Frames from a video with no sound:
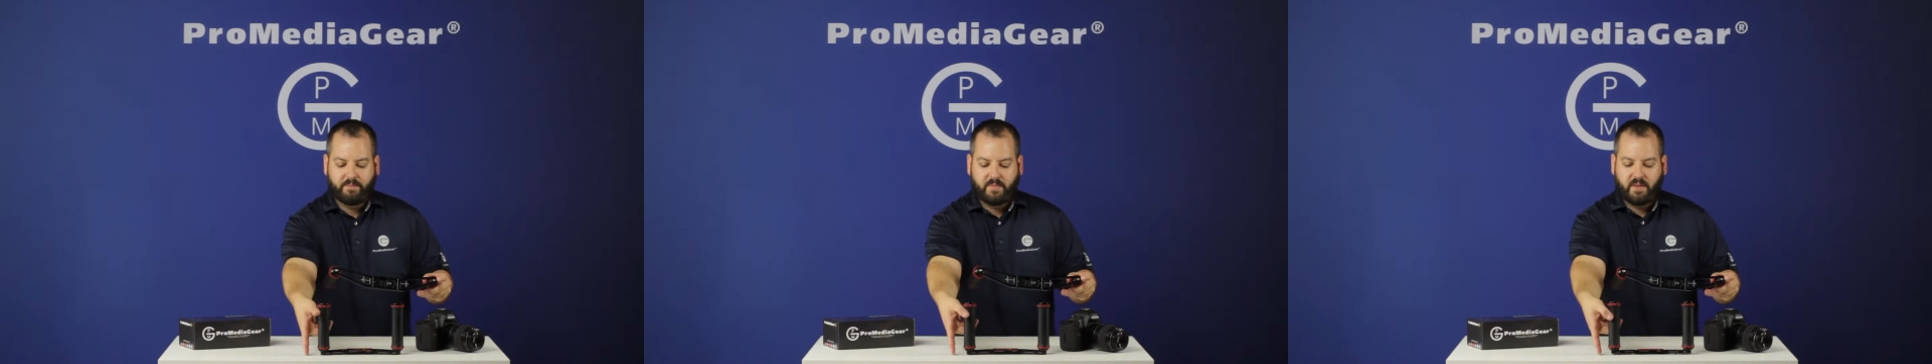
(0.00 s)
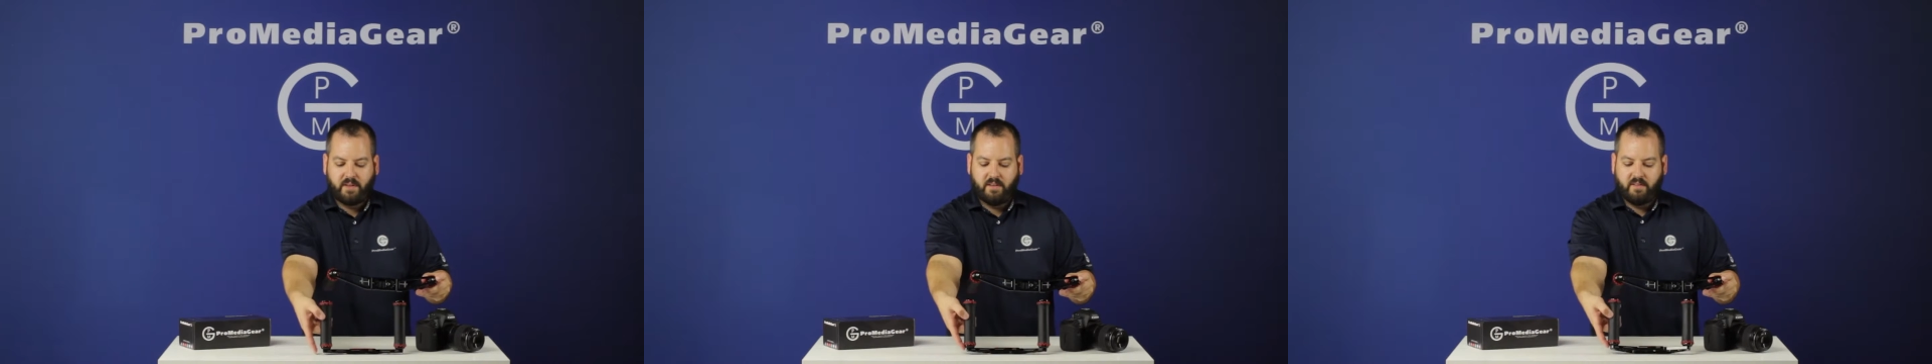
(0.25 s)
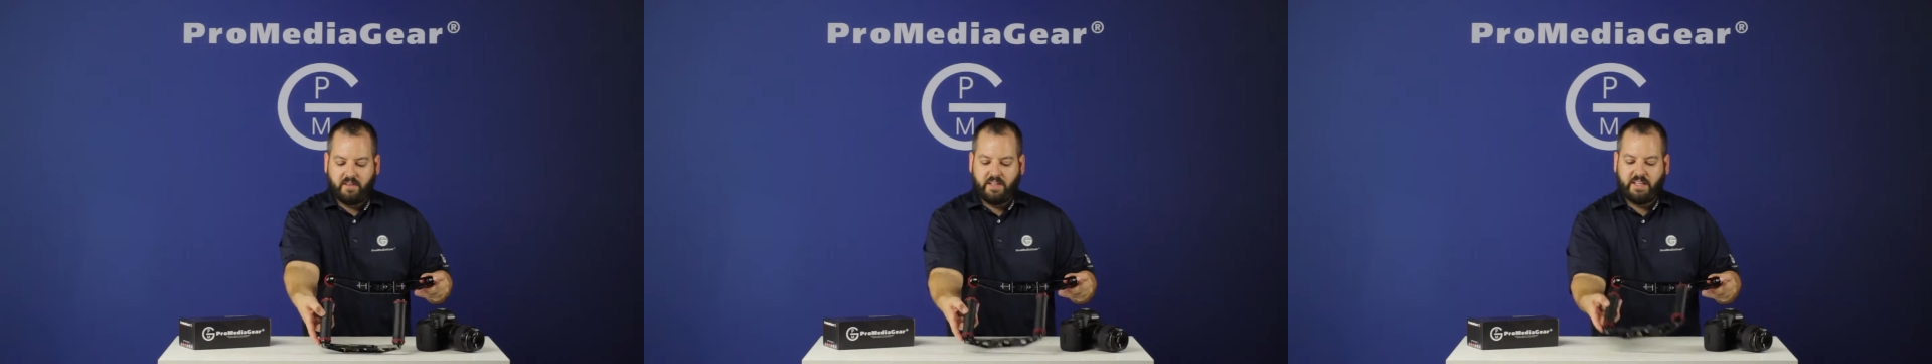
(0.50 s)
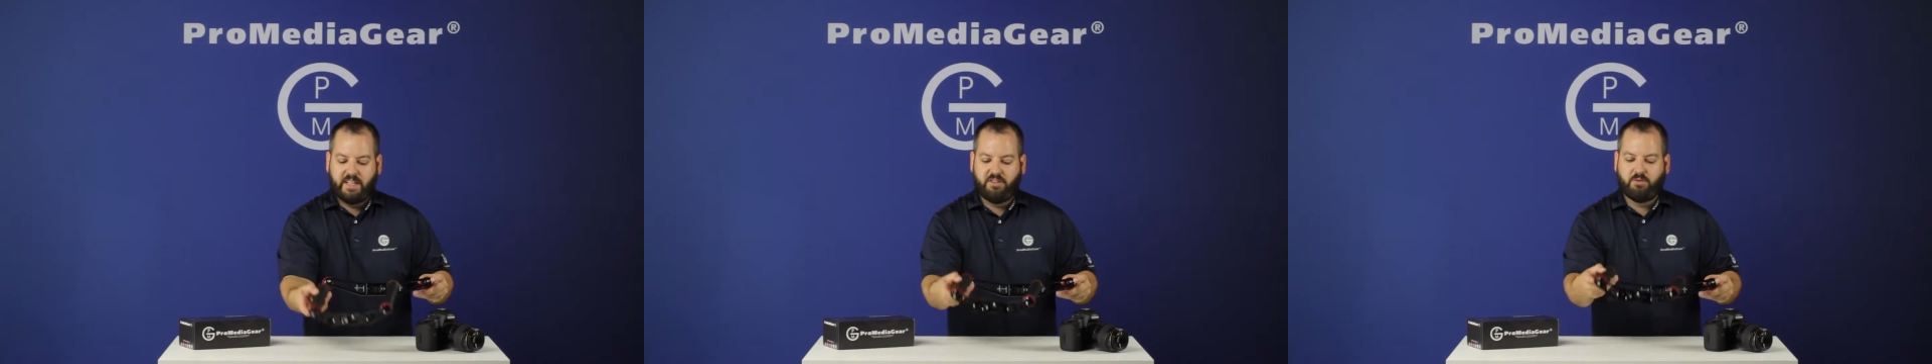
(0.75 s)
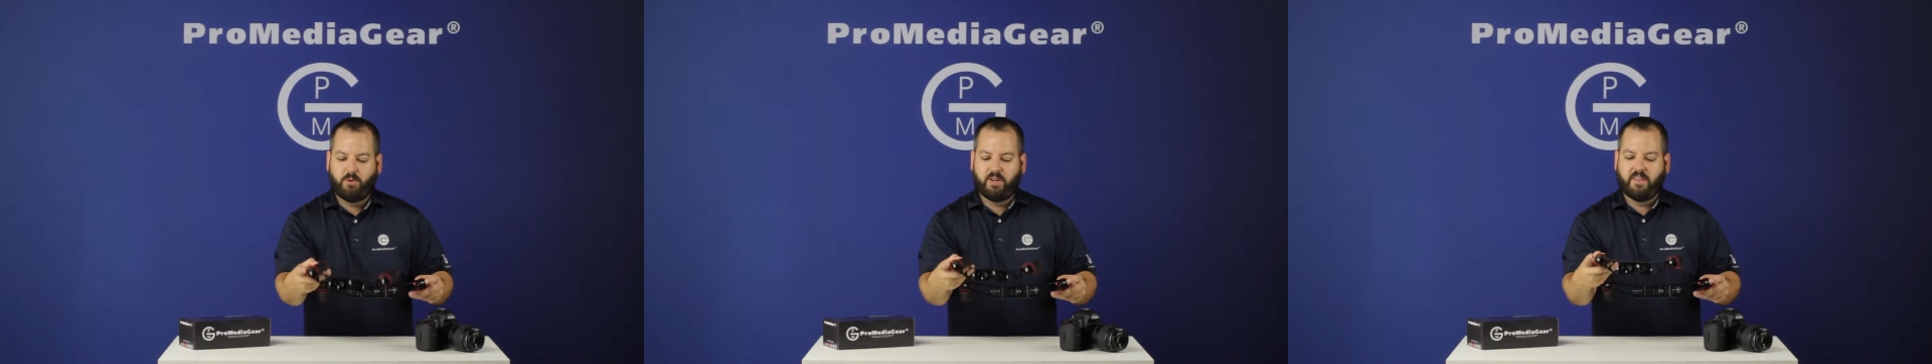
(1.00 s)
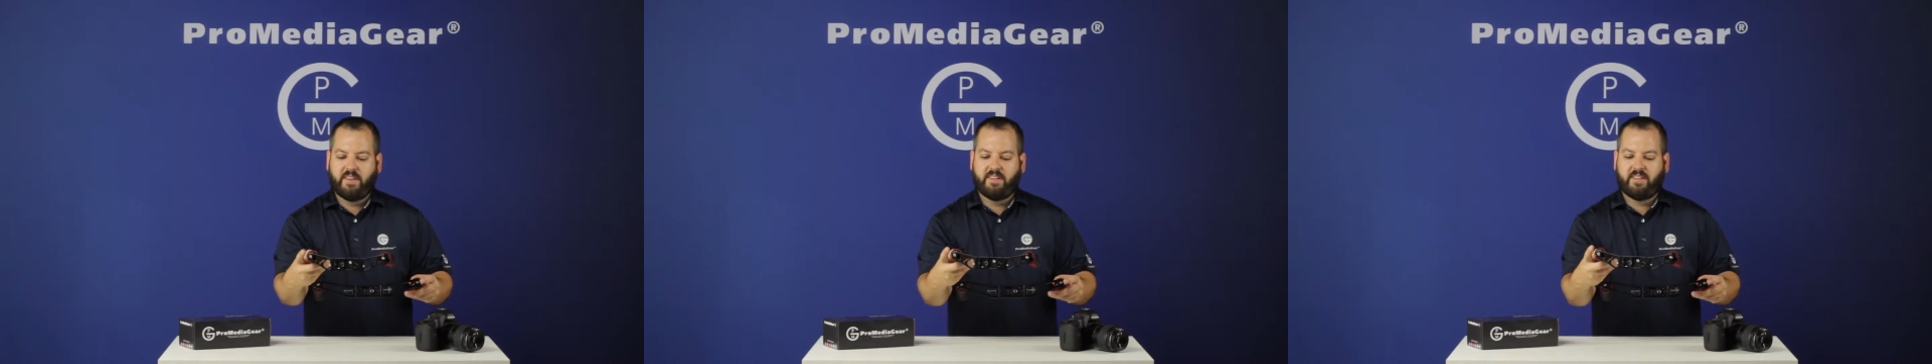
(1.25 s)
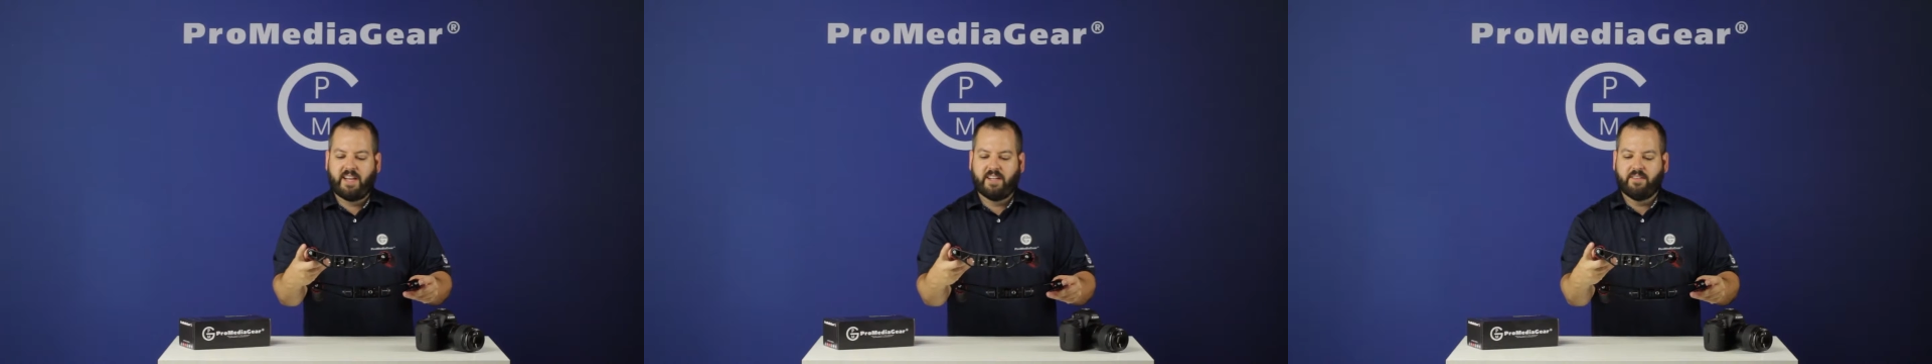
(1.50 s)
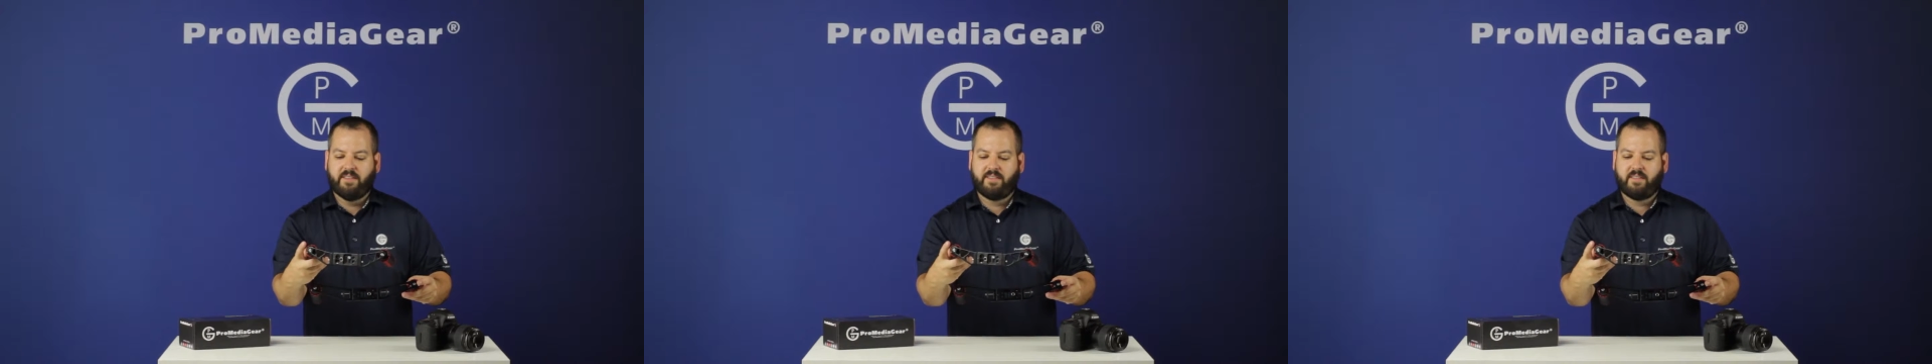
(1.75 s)
of each one of these
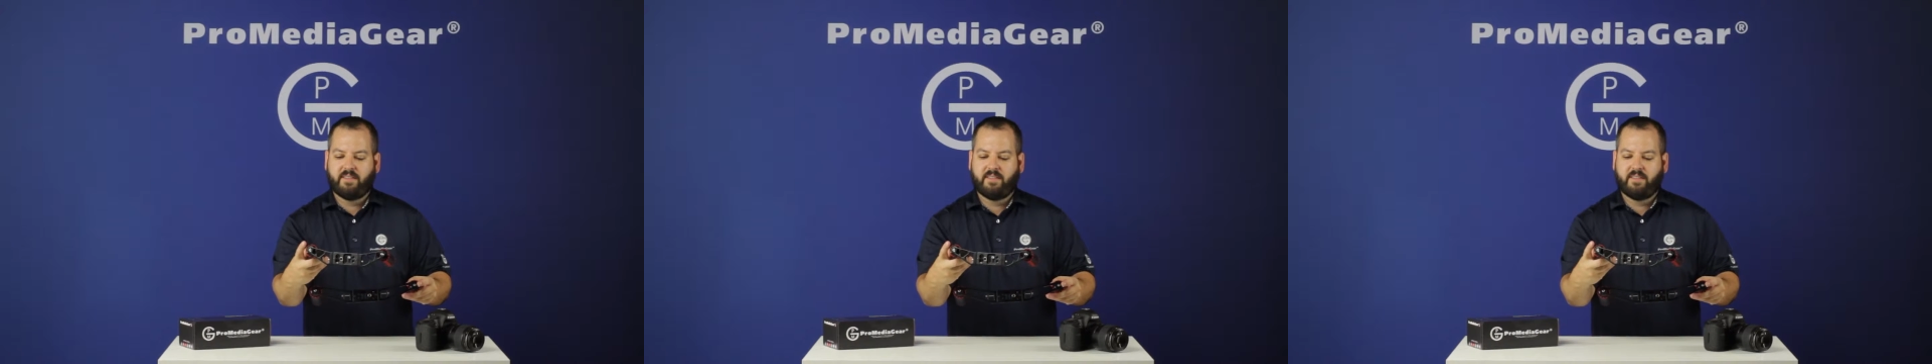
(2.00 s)
handles.